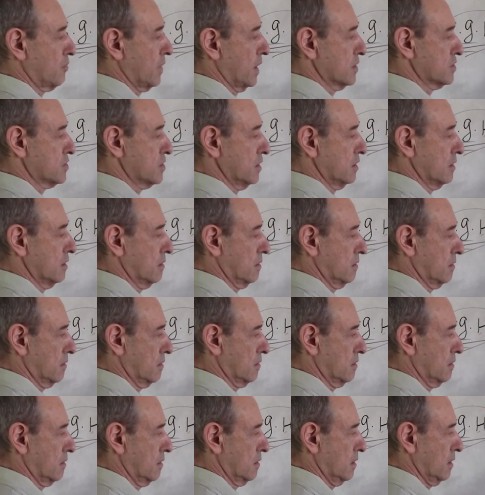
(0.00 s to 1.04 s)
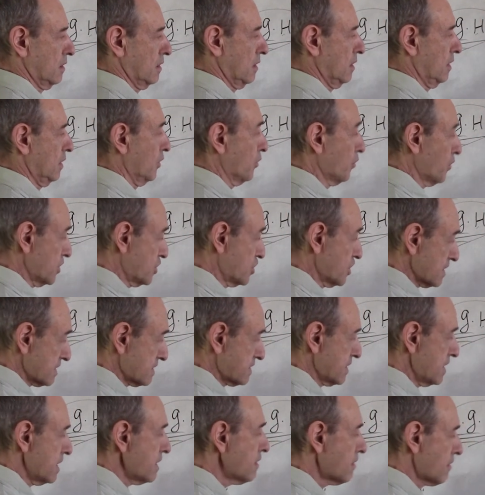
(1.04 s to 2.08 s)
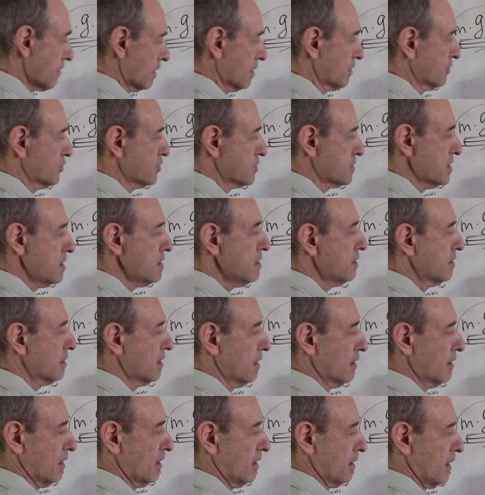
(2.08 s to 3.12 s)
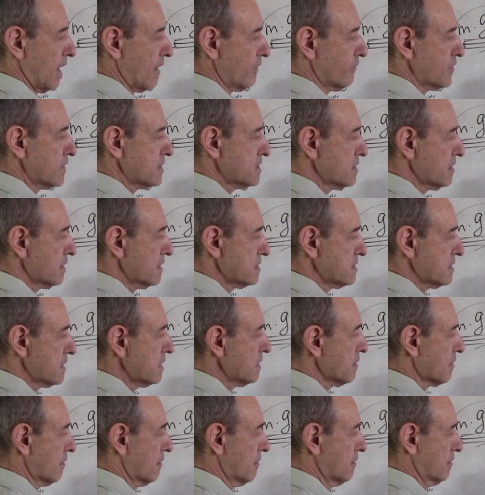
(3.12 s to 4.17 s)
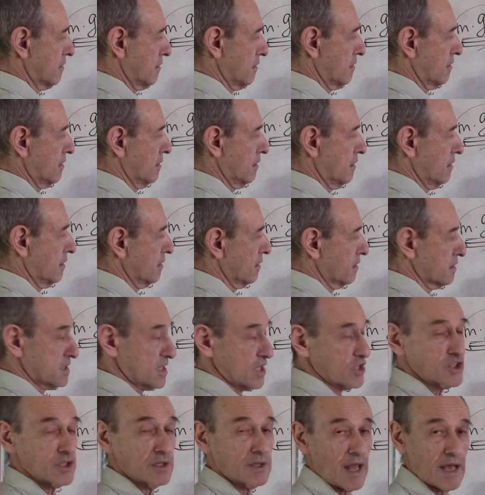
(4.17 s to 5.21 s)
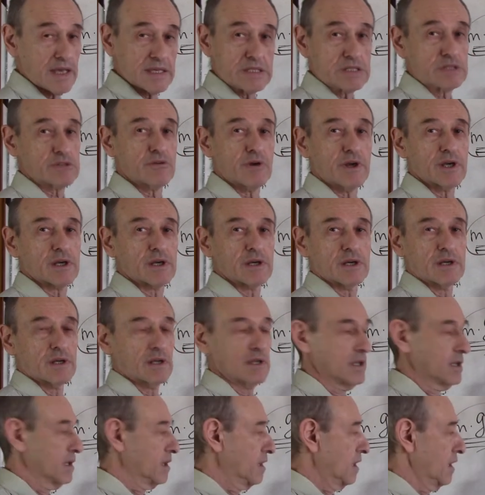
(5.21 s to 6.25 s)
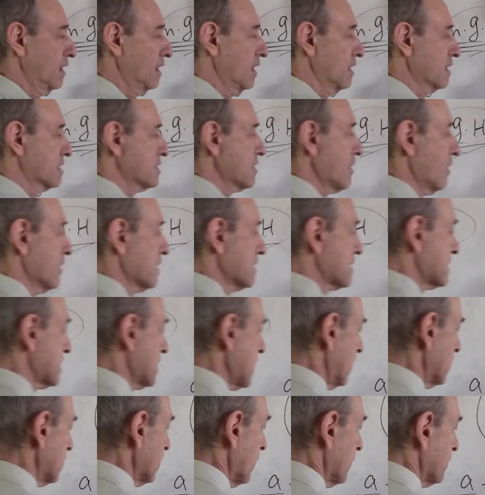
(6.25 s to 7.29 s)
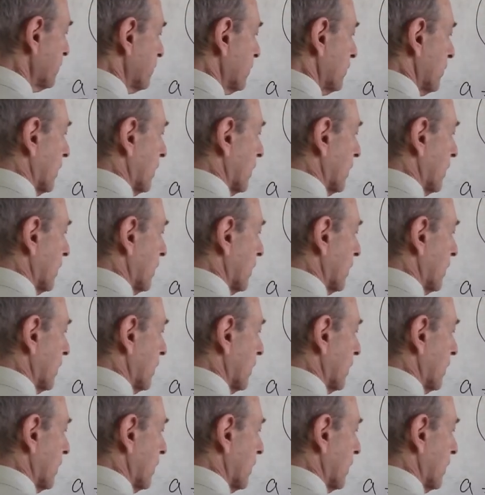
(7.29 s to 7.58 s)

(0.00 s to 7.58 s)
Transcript: by t, which is here, you see, everything is here. Such a nice trick. So instead of